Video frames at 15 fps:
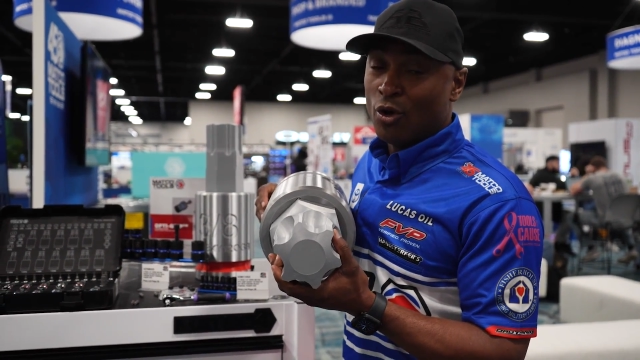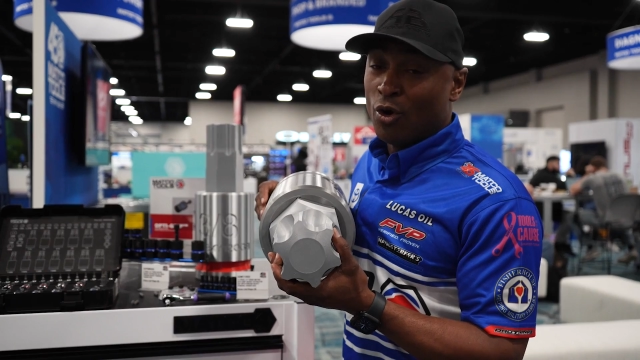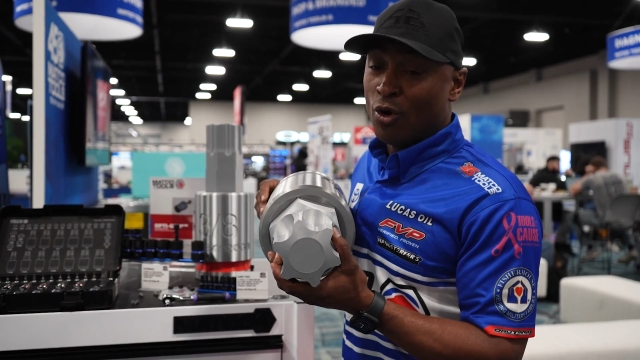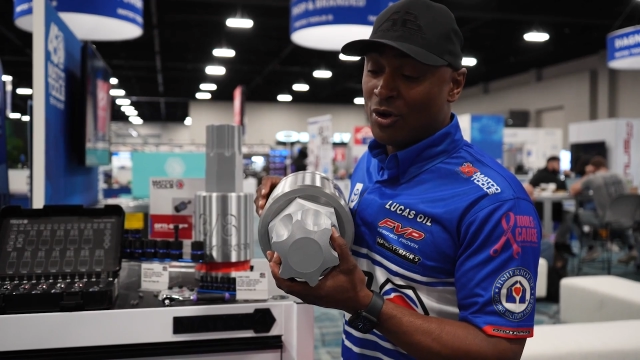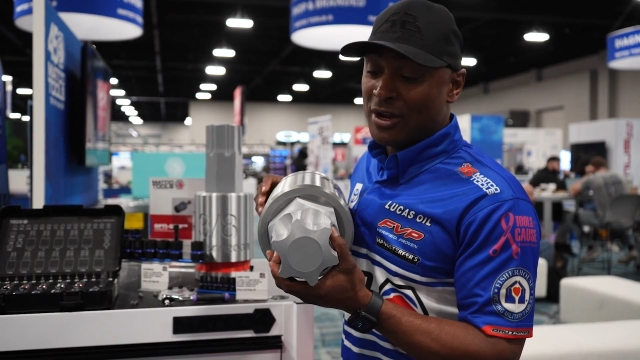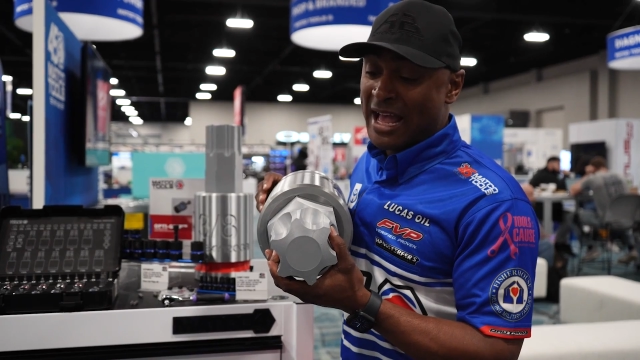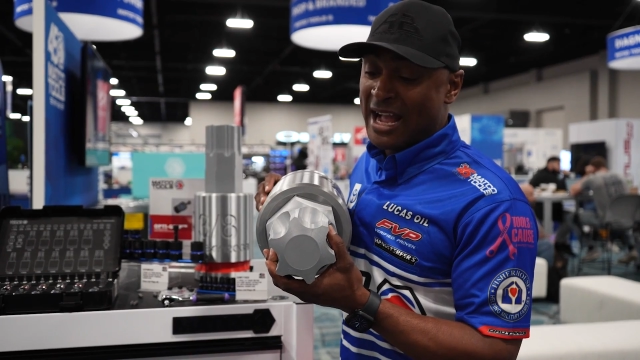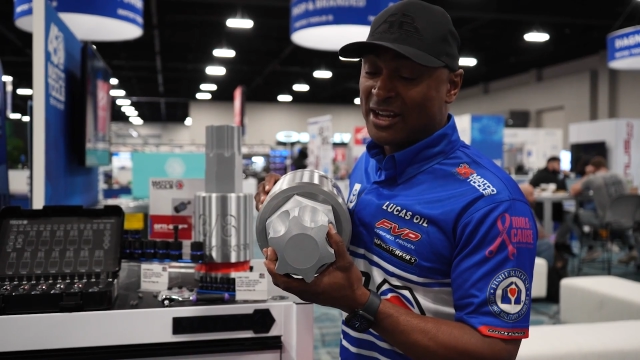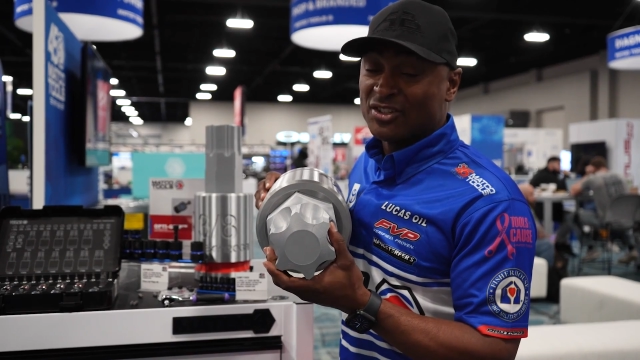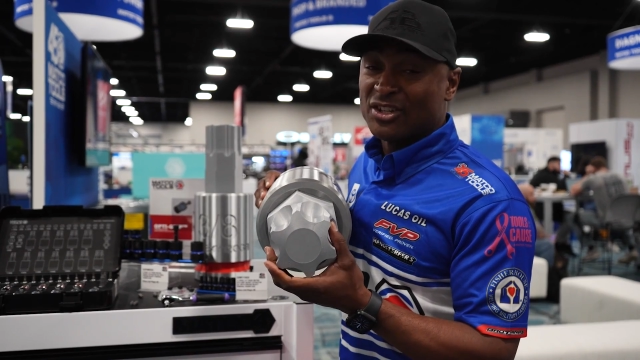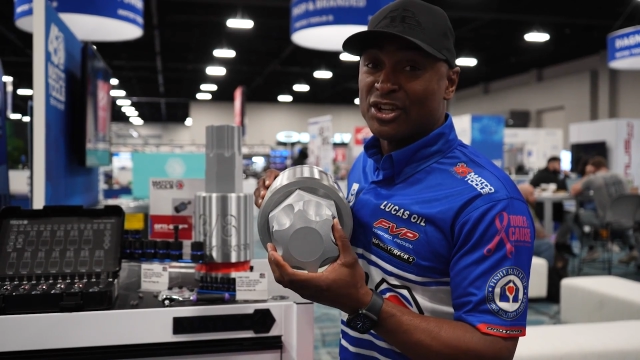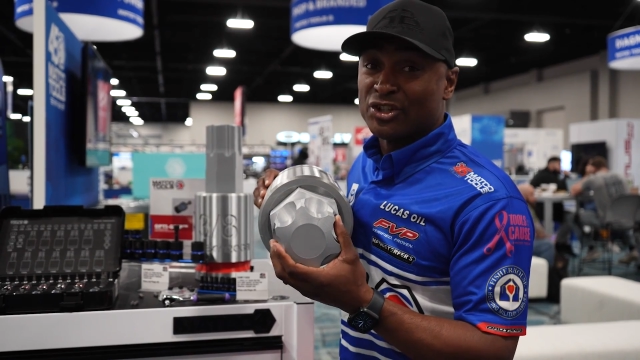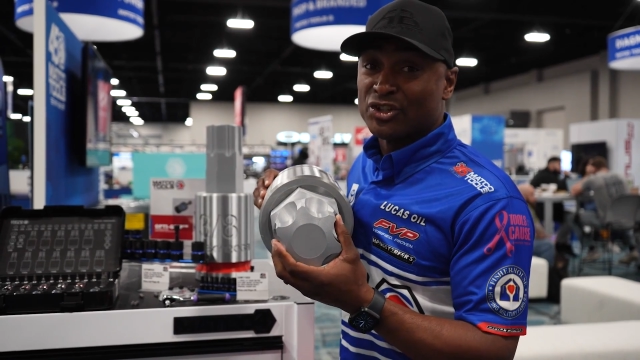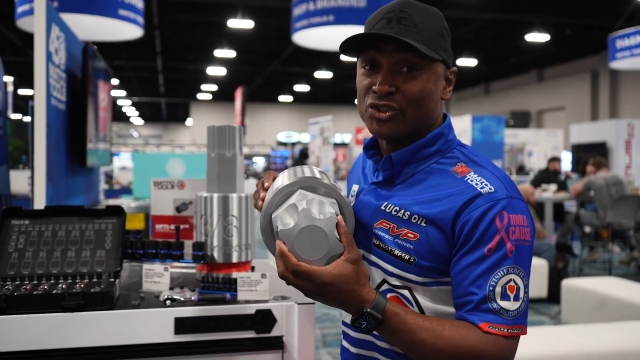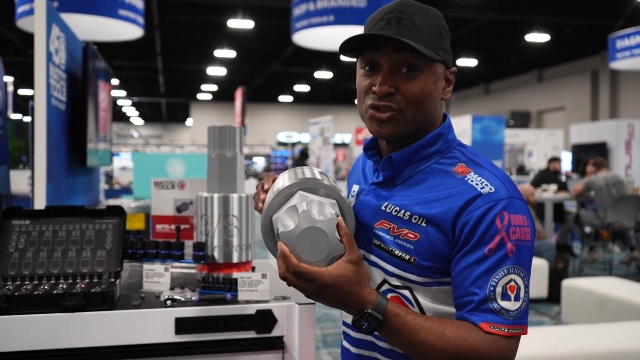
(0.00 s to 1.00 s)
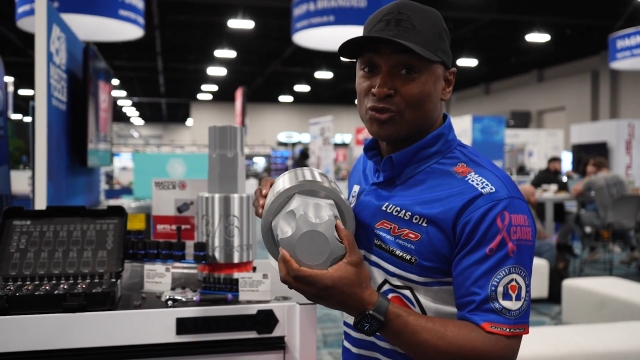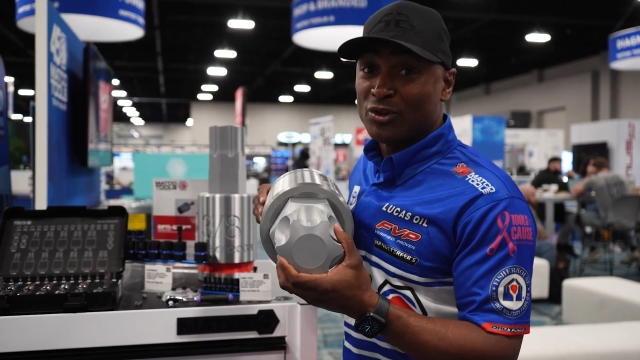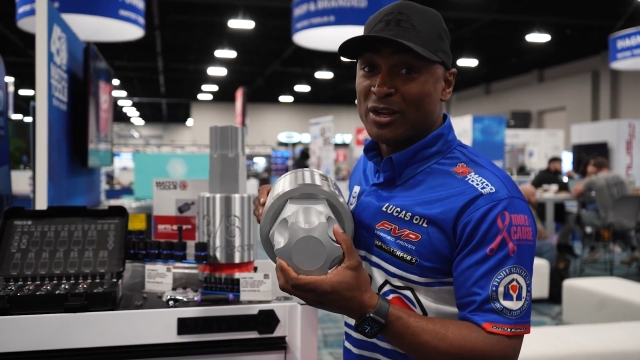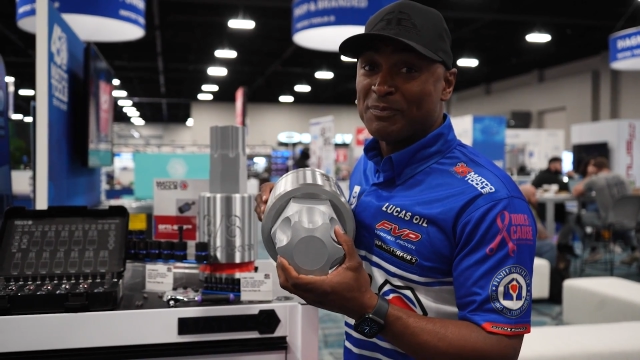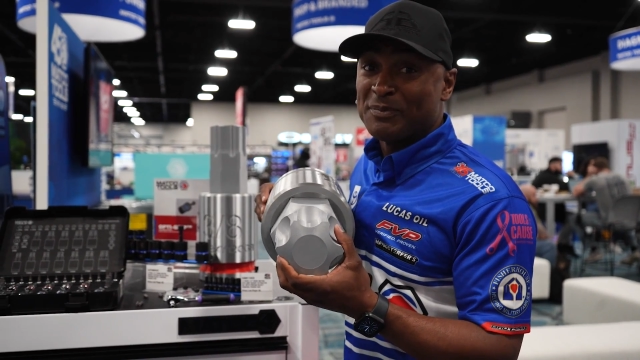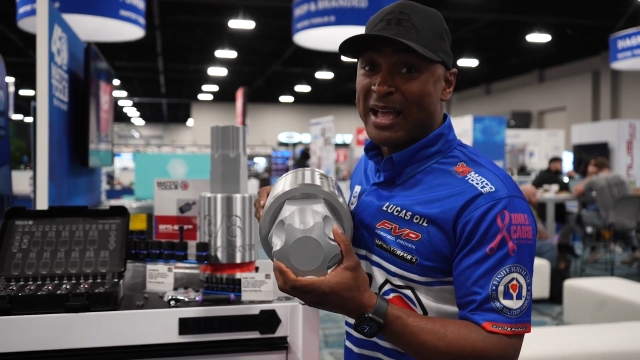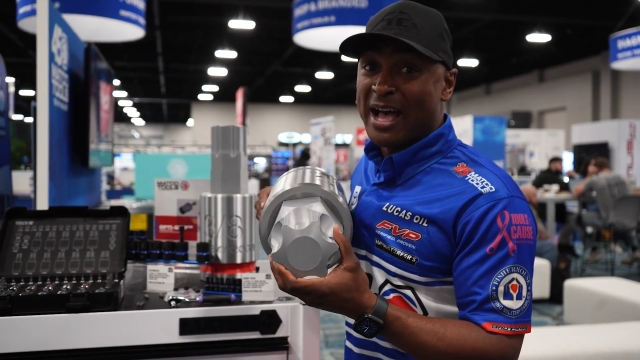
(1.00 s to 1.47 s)
on actually a
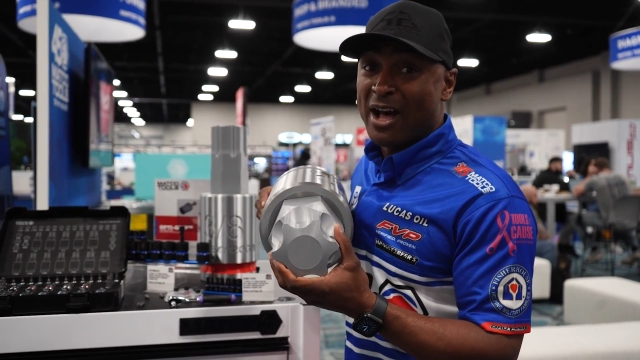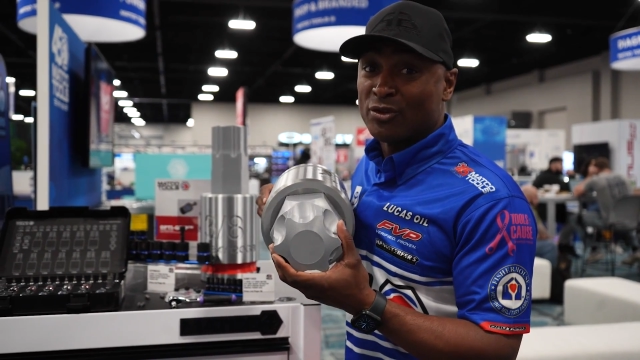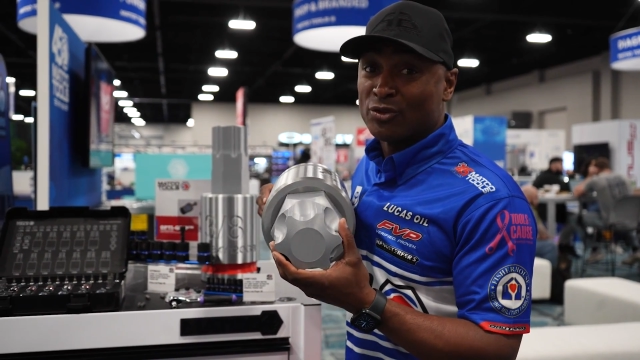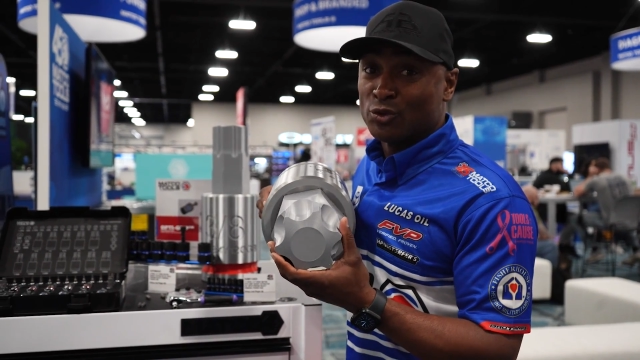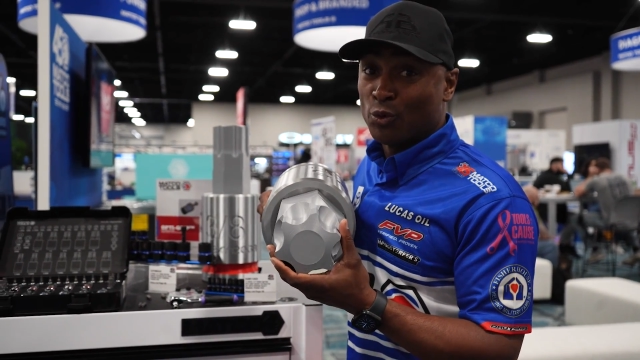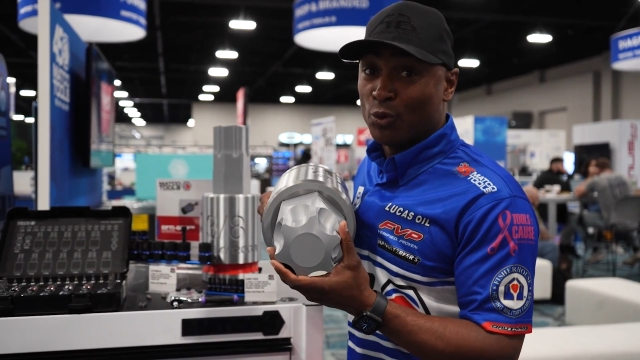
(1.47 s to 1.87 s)
stripped out